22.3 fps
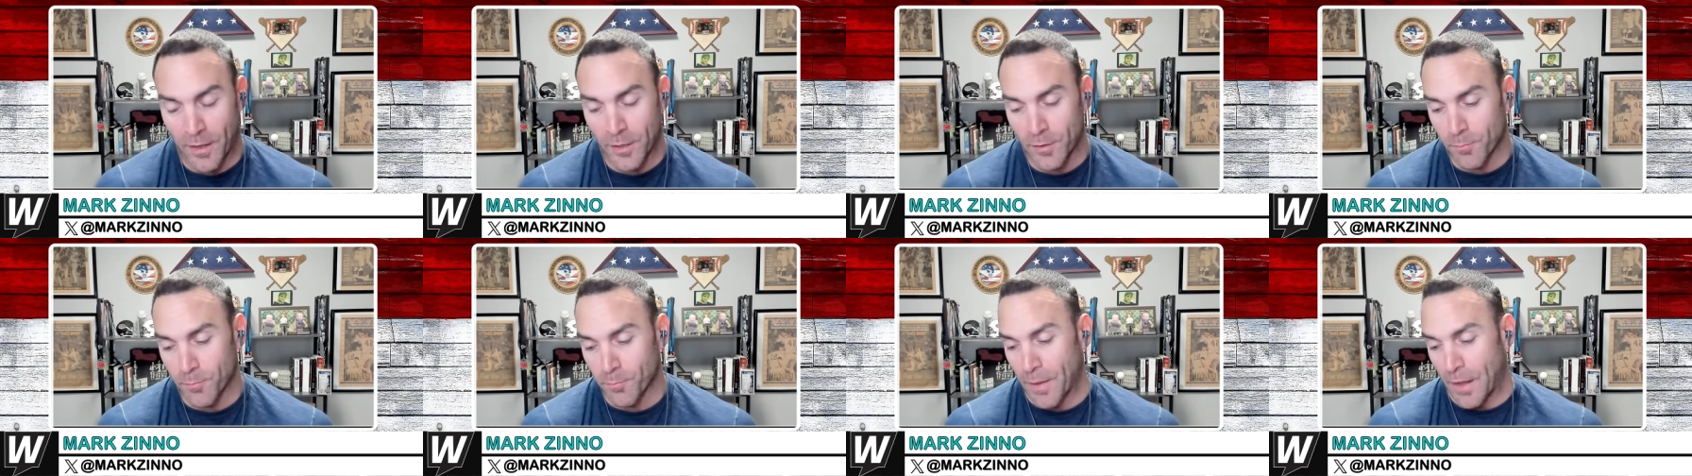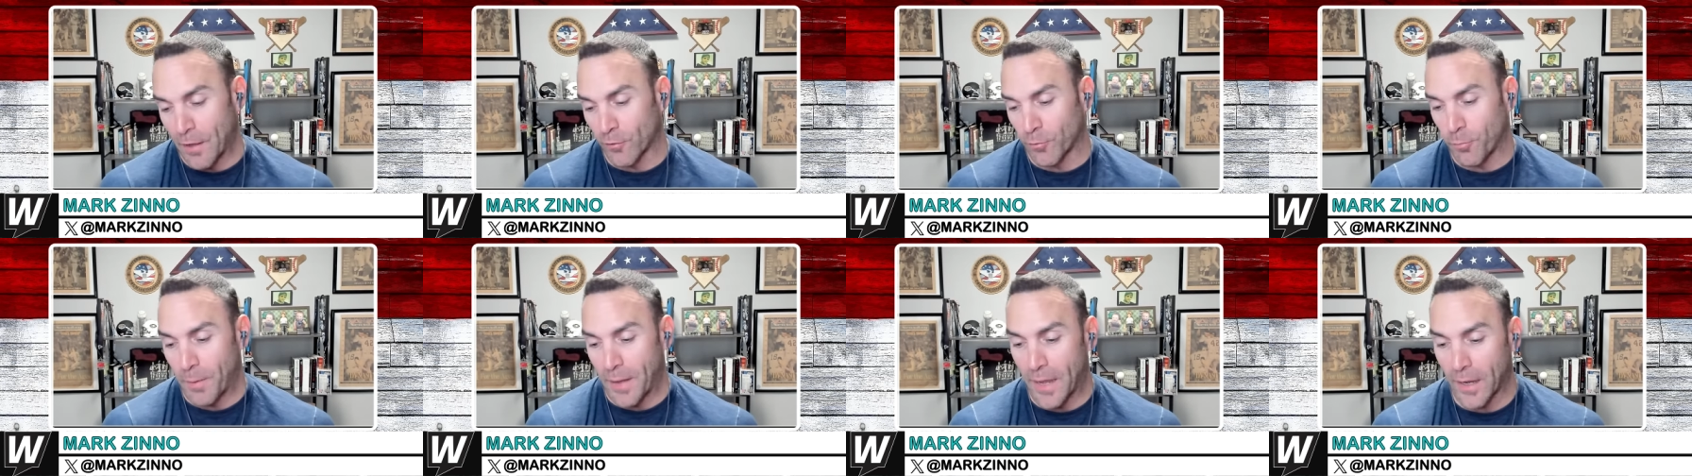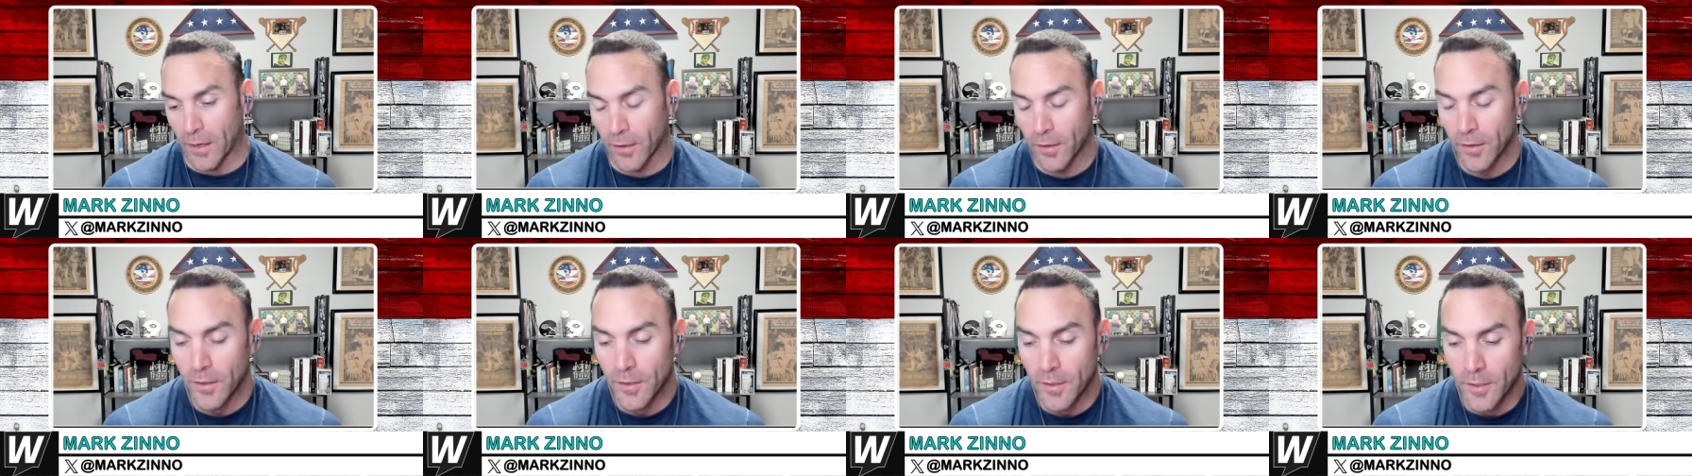to bounce back.
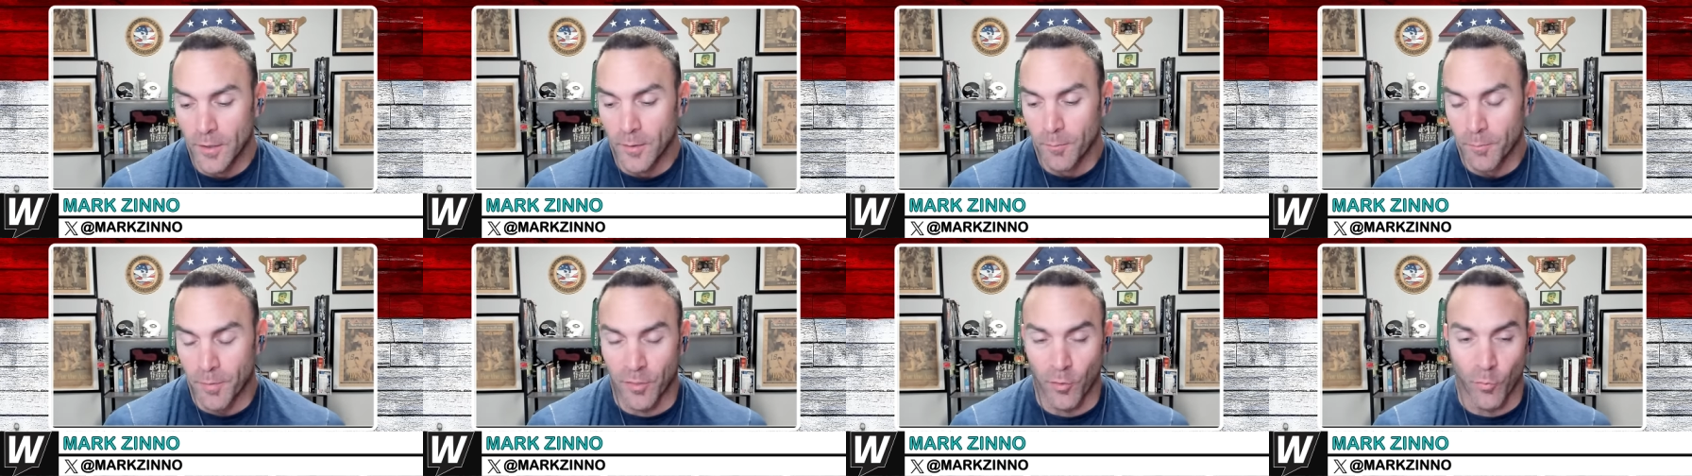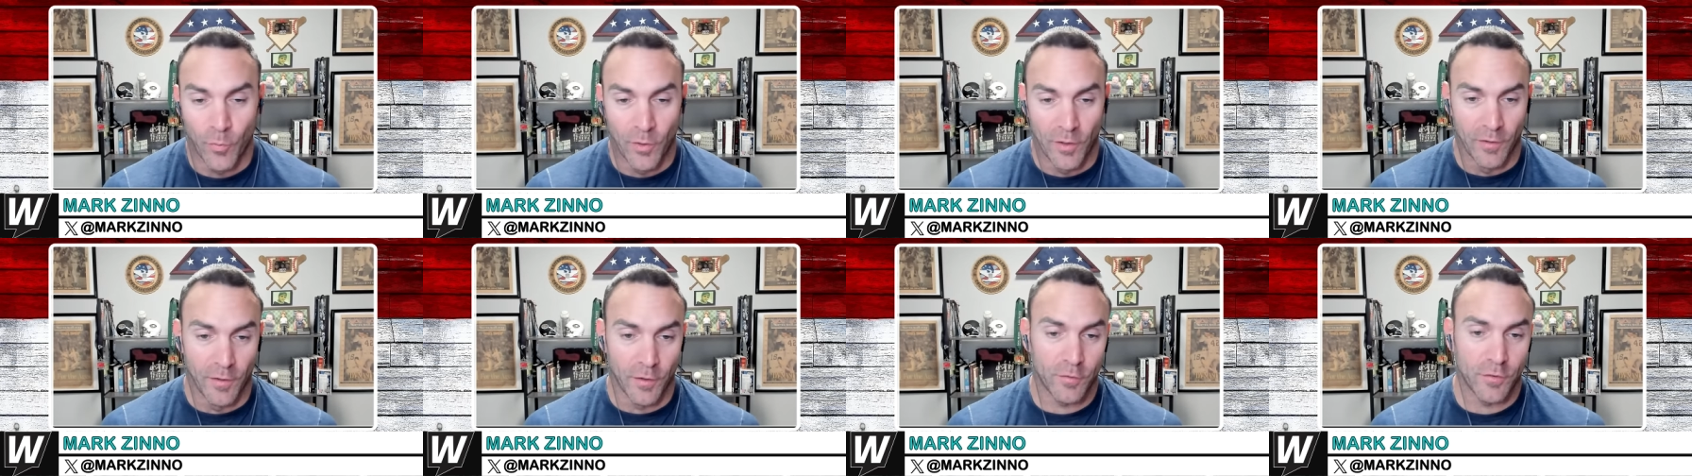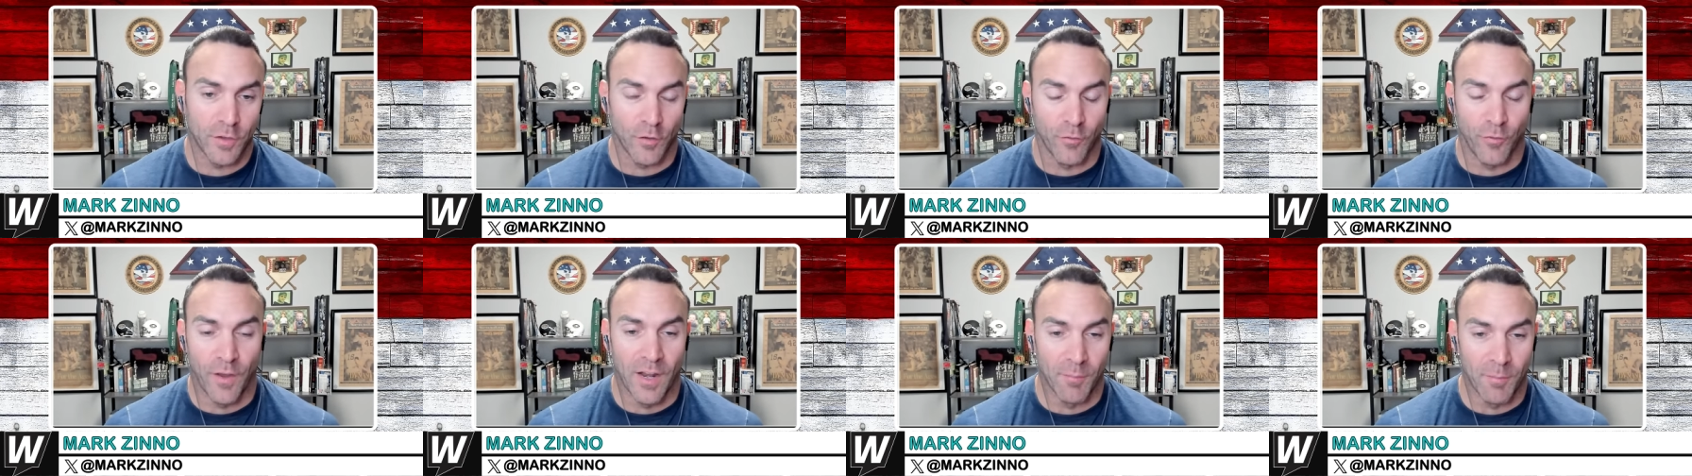But the
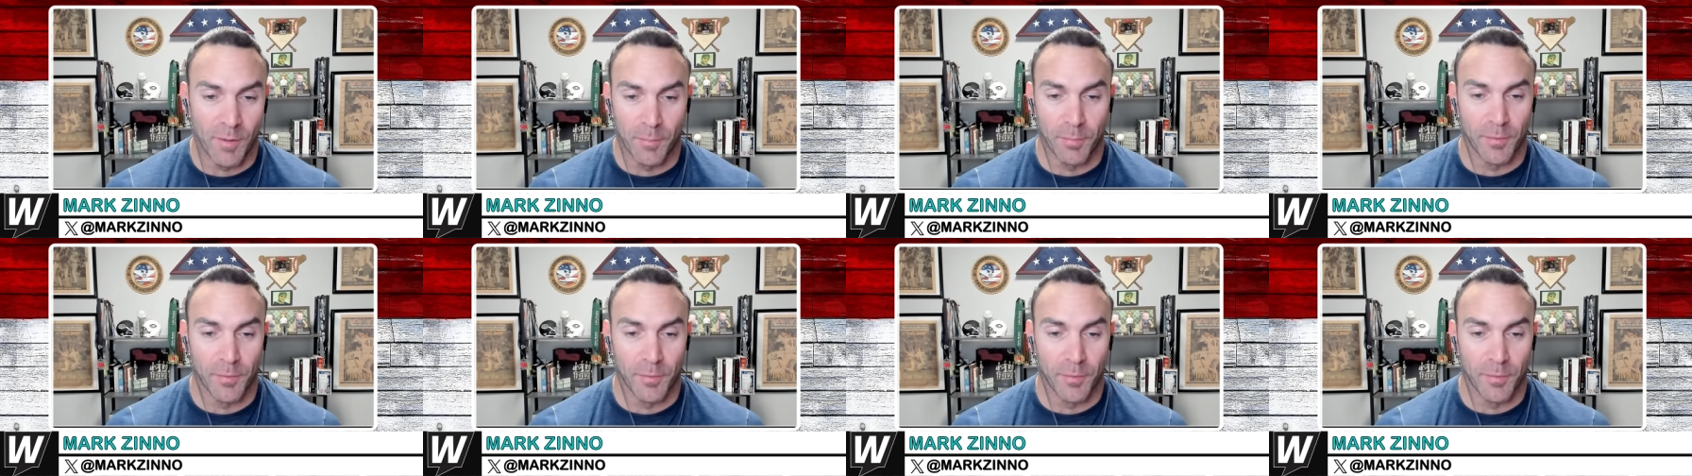realistic fan in me